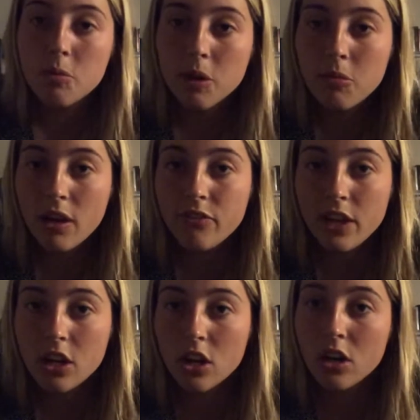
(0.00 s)
put my
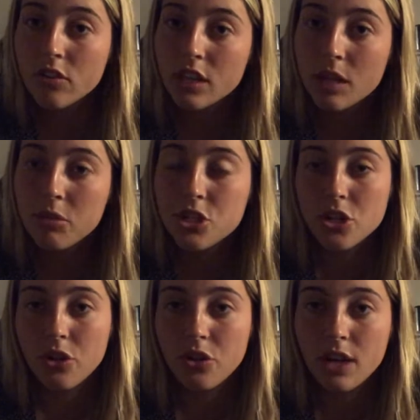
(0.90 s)
finger over them to show
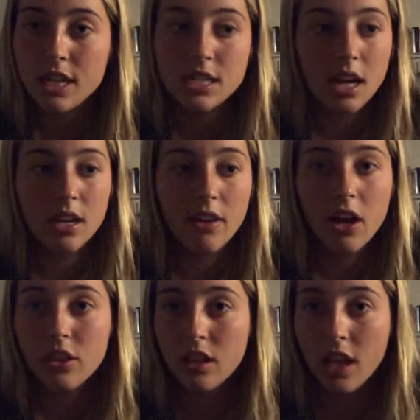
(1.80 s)
you guys kind of how
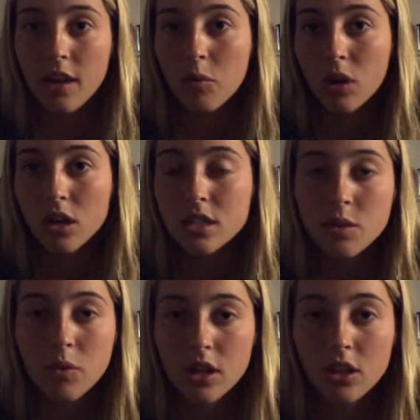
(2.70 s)
the light works
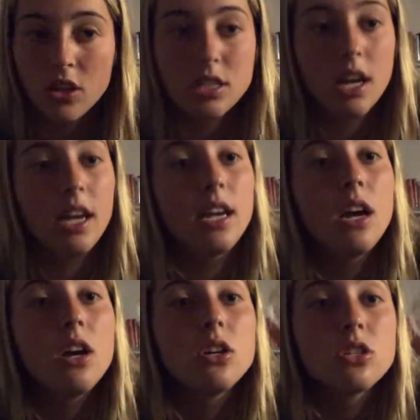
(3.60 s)
and what it looks like.
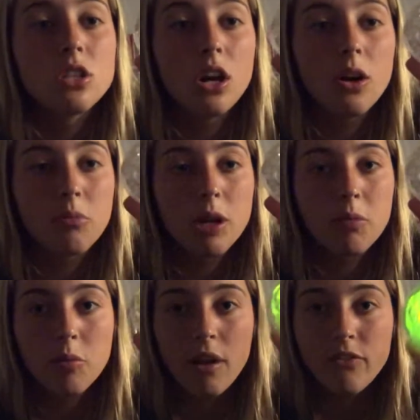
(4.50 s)
So I'm going to
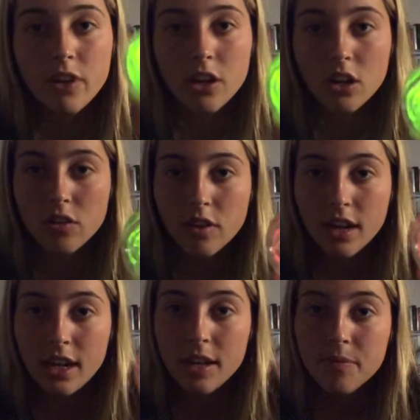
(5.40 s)
put my finger over
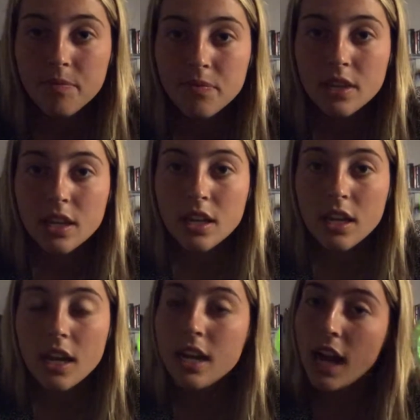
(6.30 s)
it.
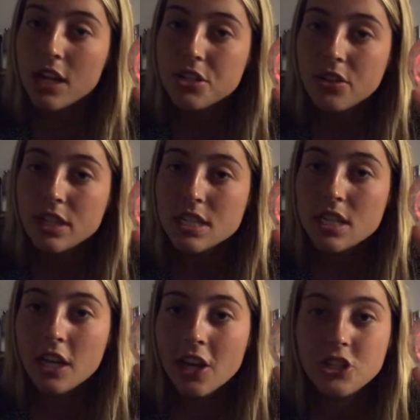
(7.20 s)
And as you can
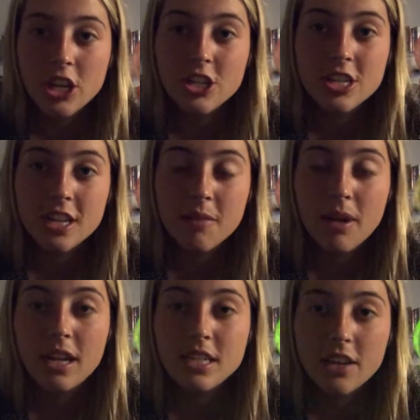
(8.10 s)
see, it changes into
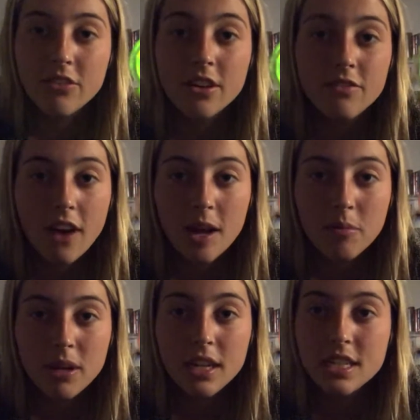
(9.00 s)
many different
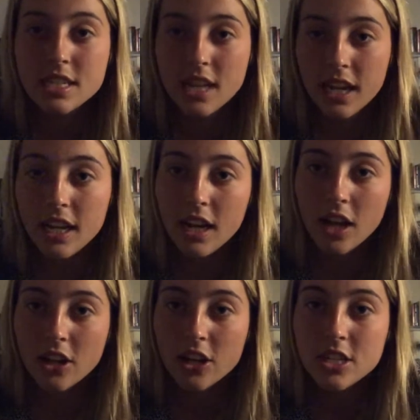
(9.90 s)
vibrant and exciting
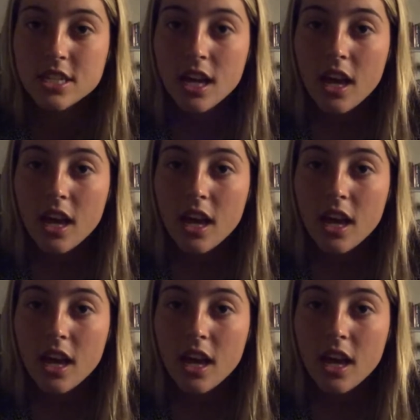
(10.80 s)
colors.